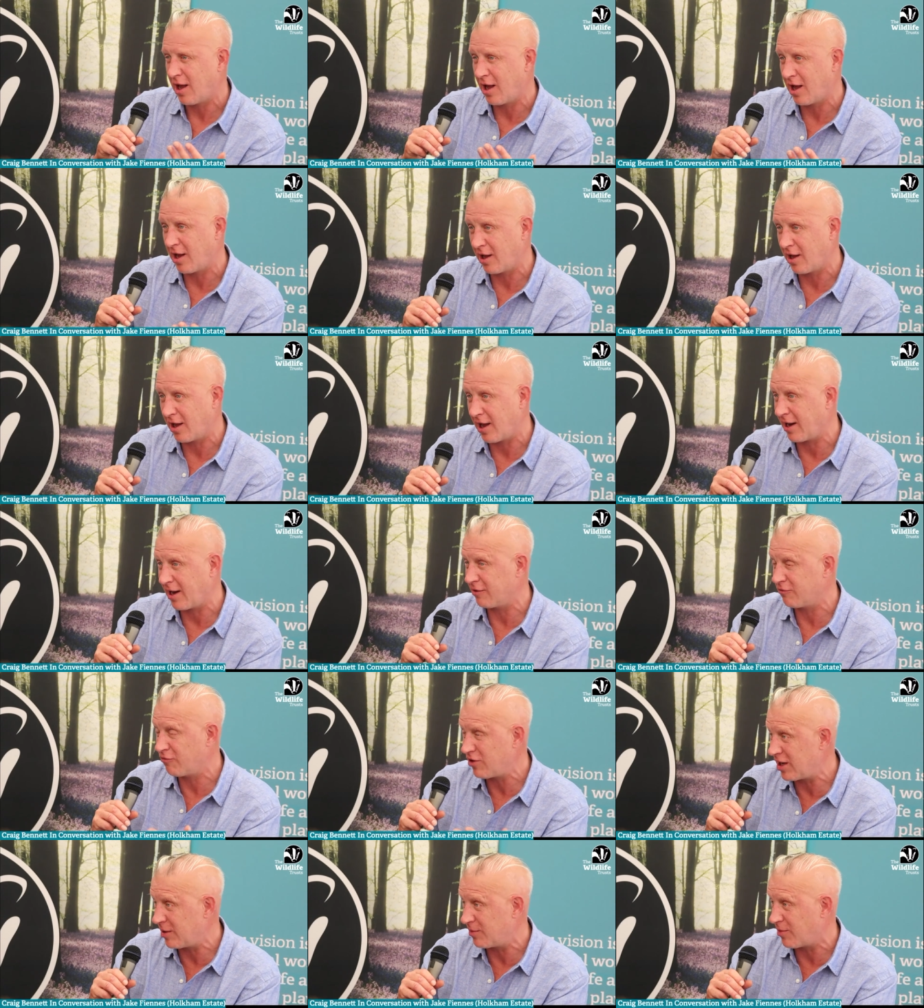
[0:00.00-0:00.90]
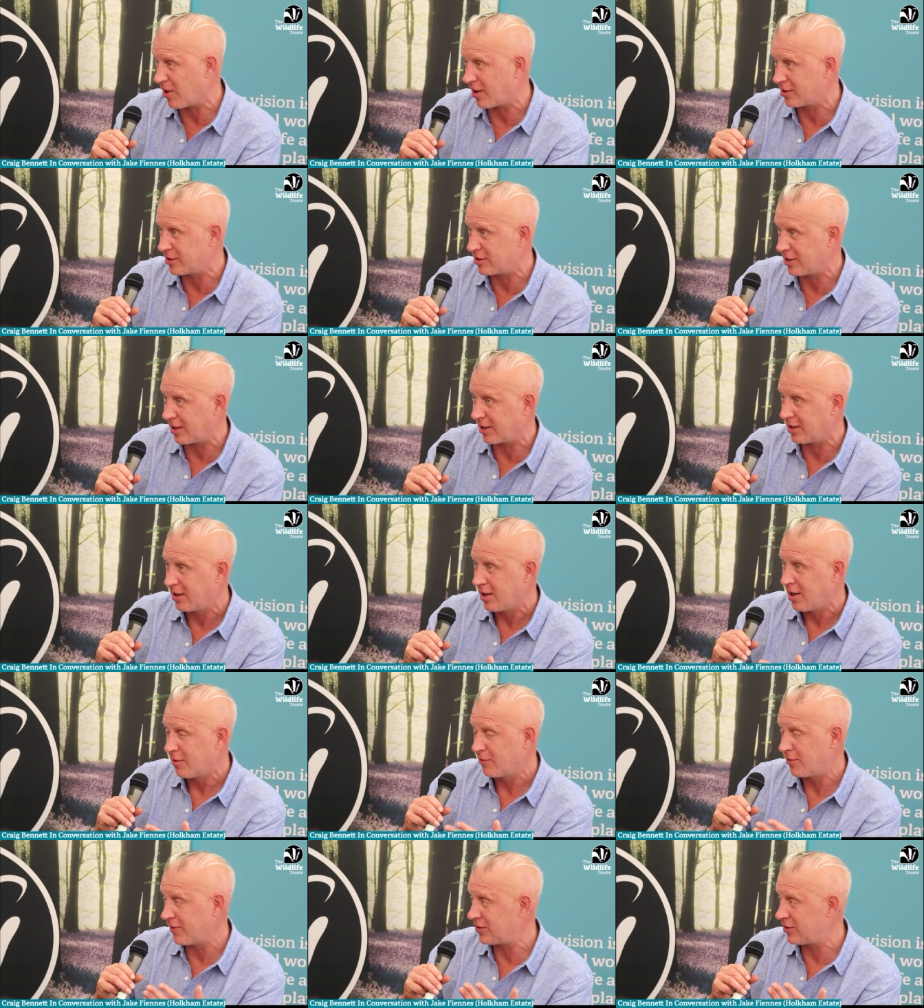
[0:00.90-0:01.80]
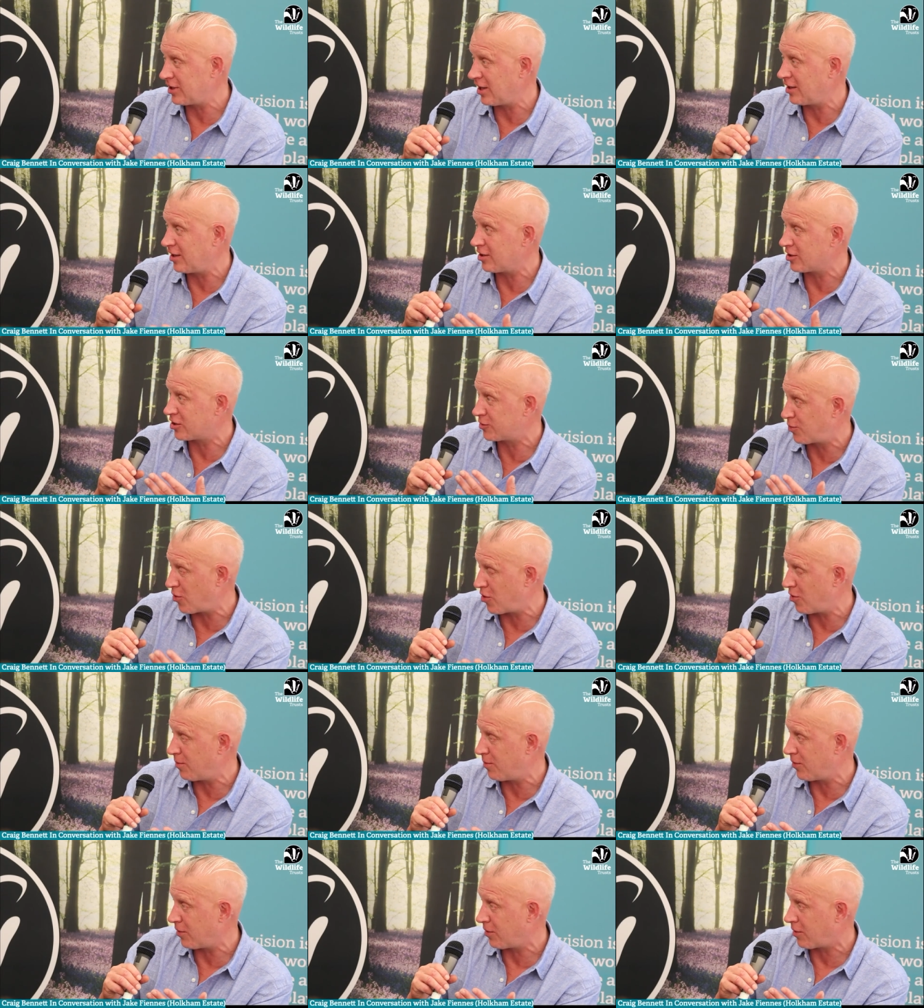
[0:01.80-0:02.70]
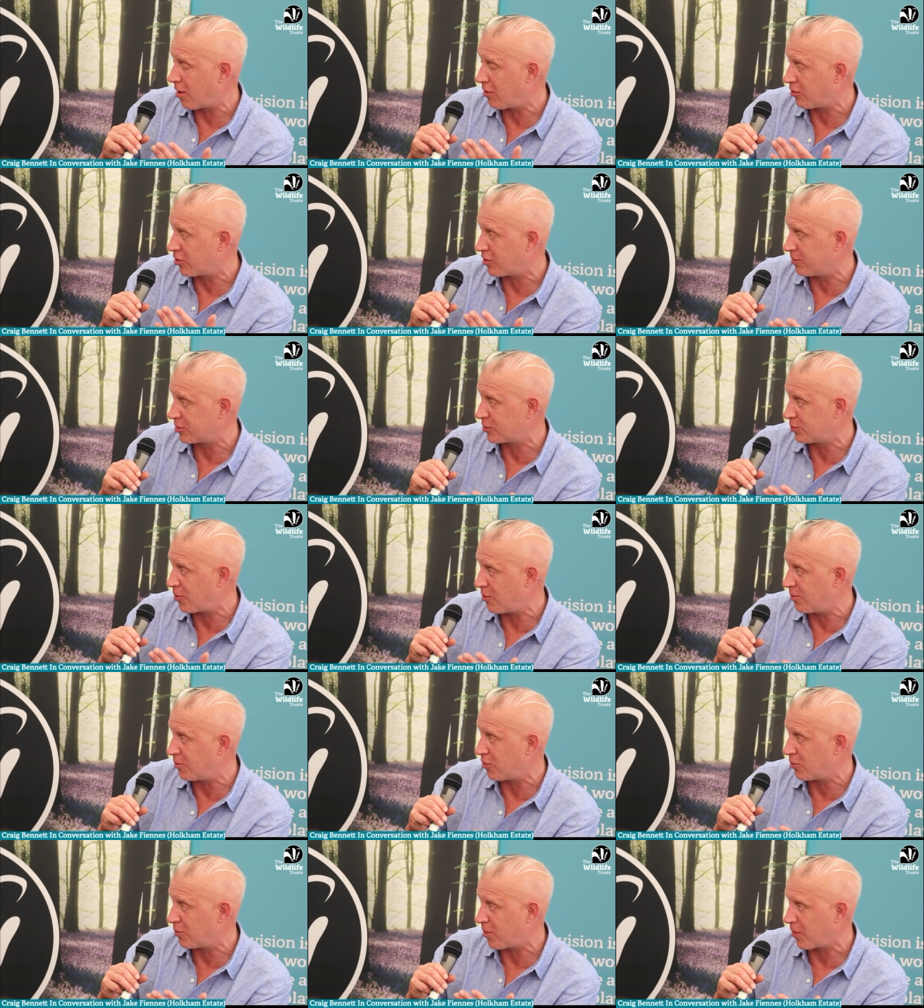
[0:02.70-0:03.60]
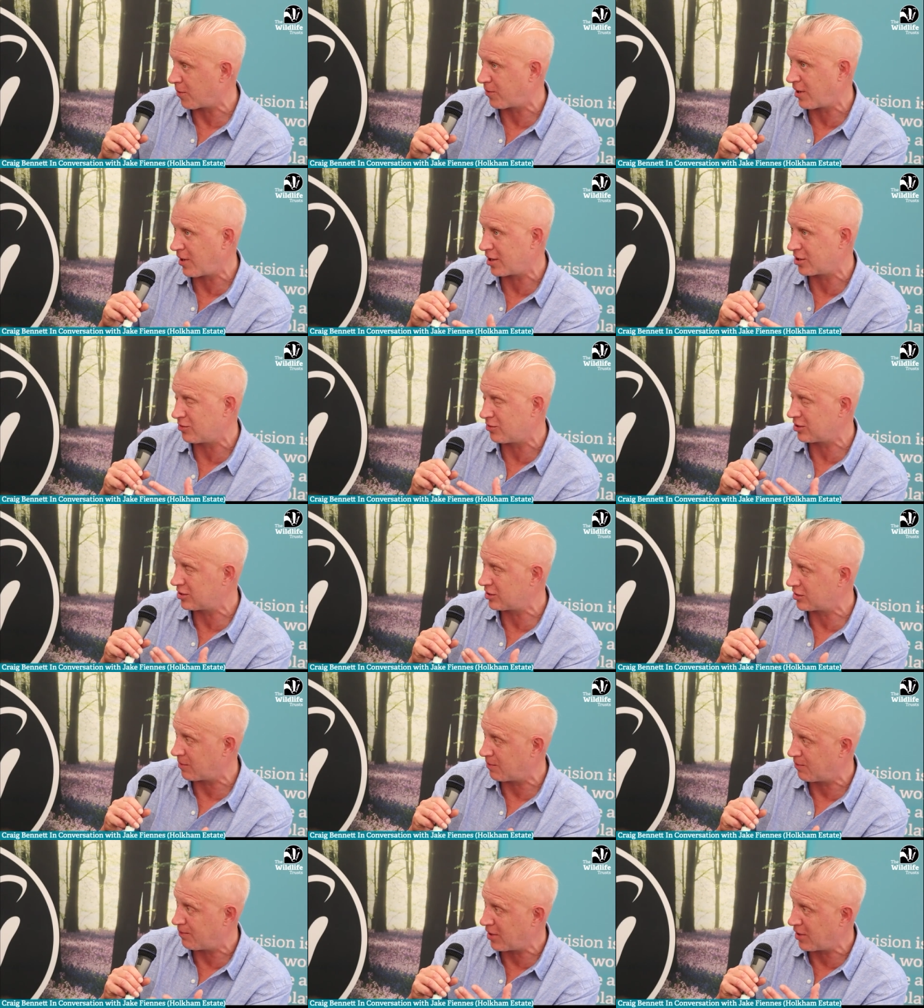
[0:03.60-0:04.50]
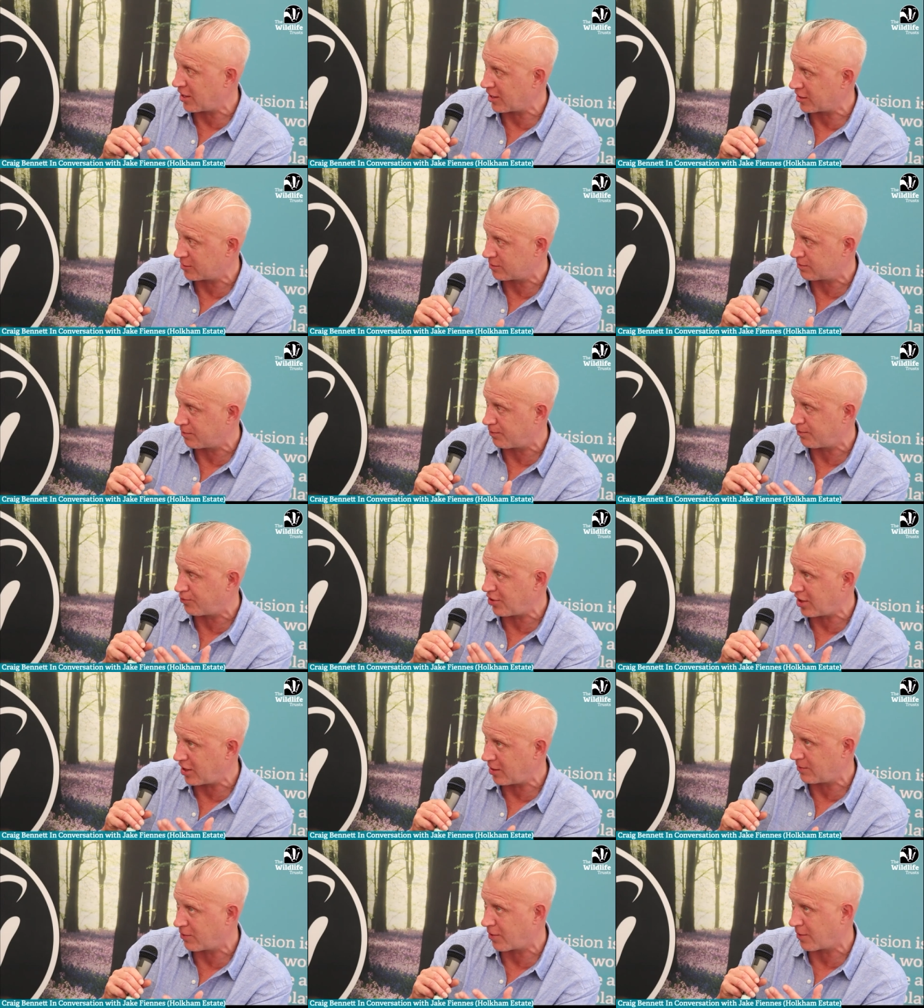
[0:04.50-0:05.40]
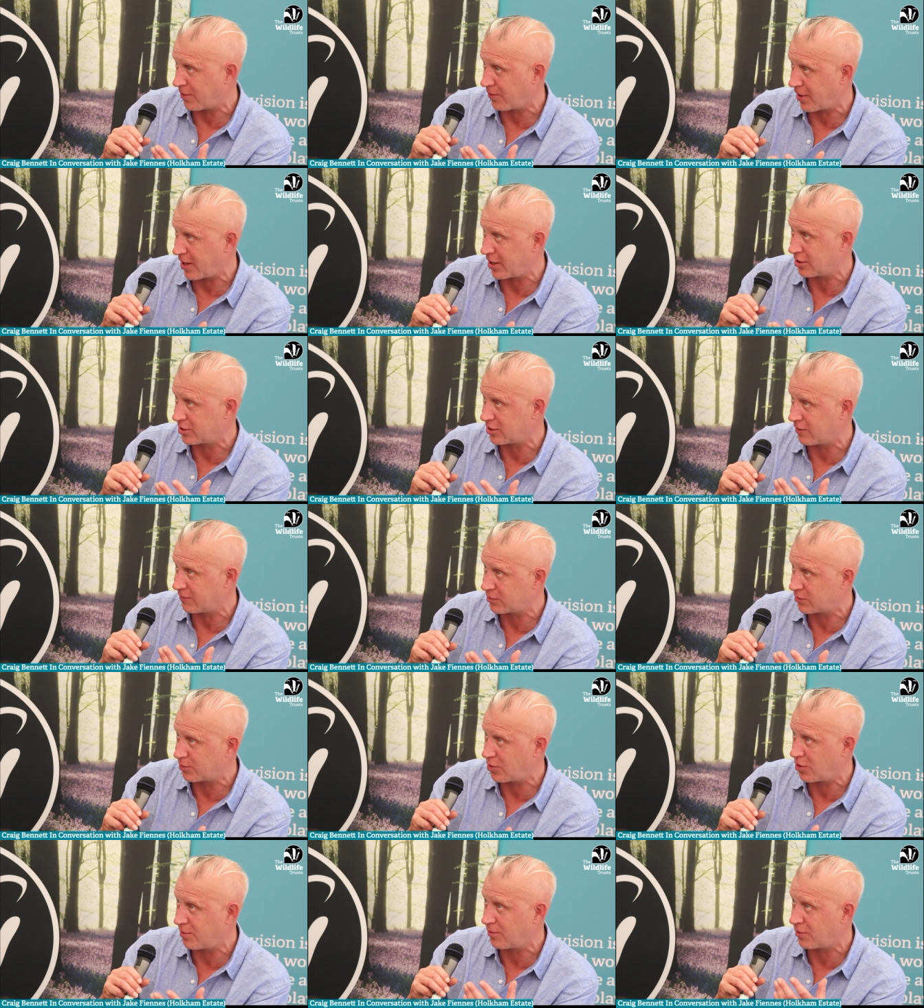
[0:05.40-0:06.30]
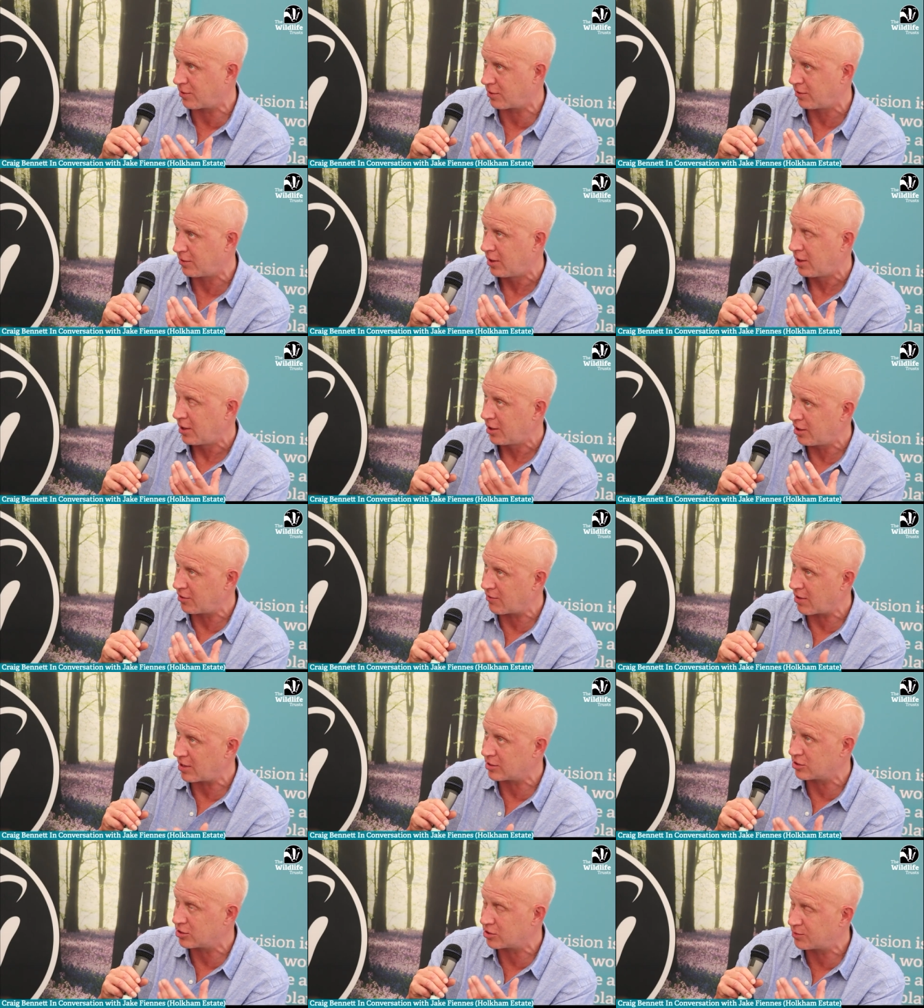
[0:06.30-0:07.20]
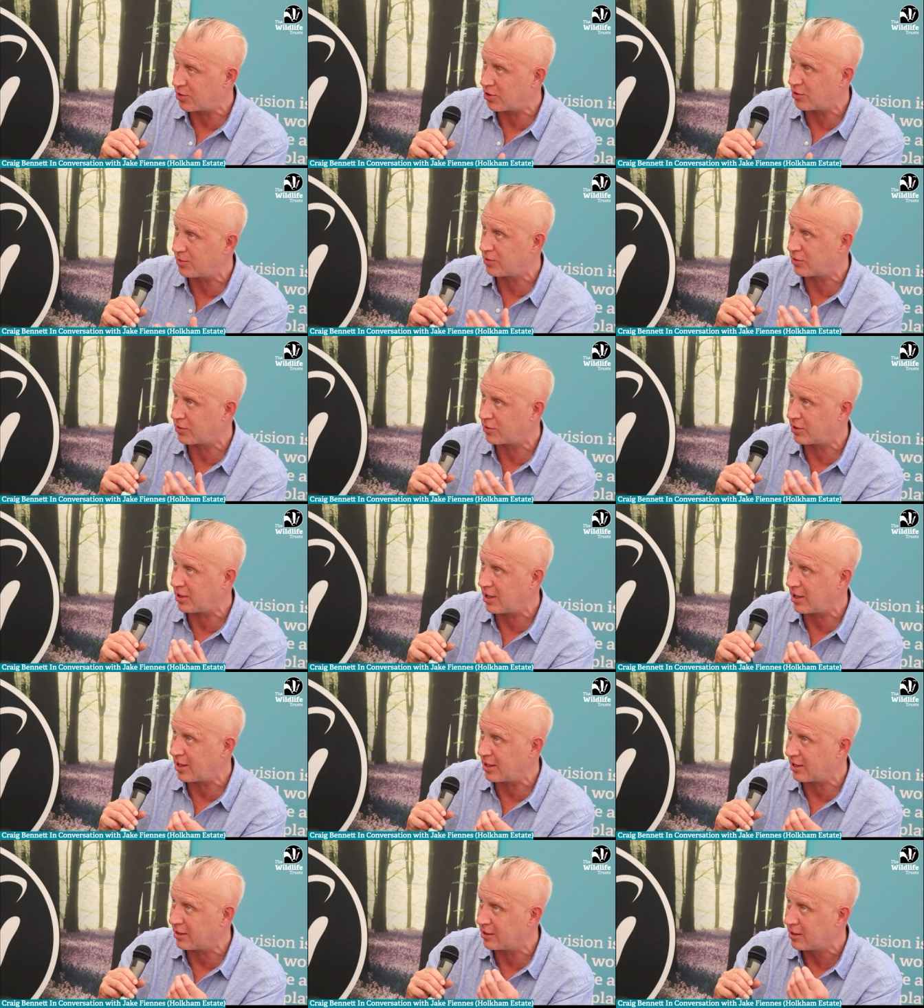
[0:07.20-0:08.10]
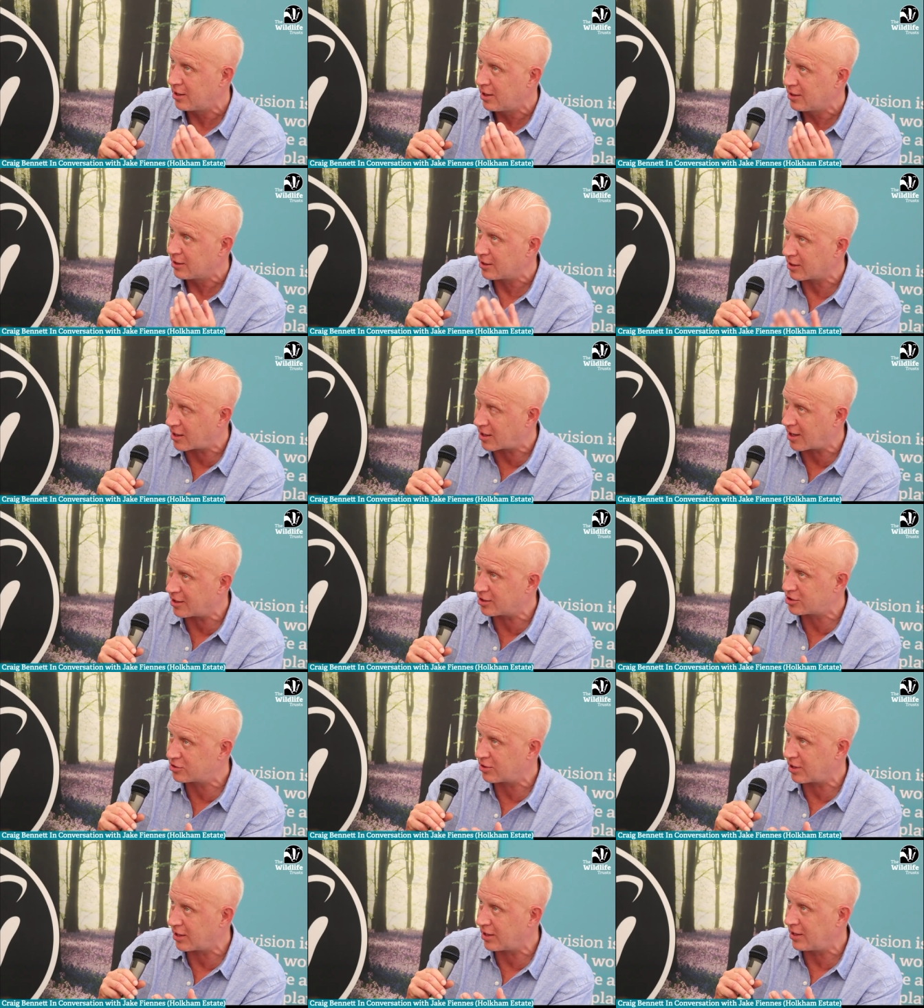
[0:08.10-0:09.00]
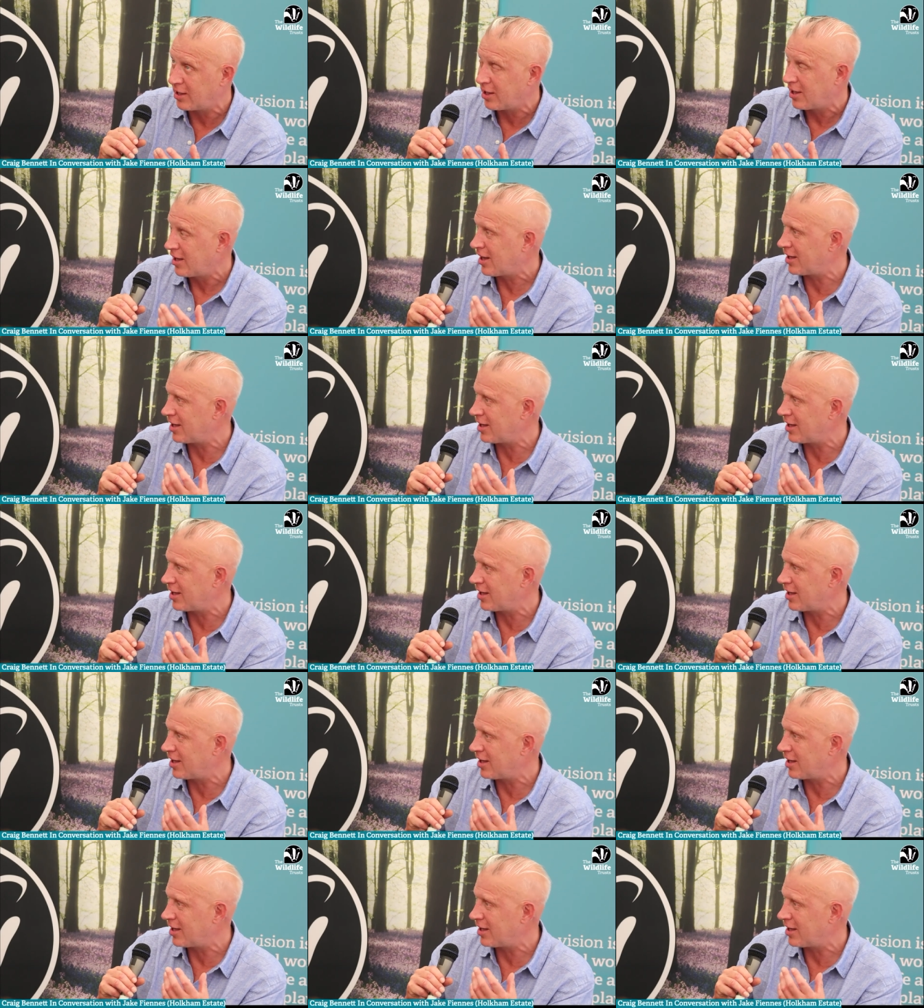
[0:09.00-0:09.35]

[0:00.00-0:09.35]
and reed bunting. We've seen the spoonbill, Holkham spoonbill population, which is the biggest breeding population of spoonbill, Eurasian spoonbill in the country,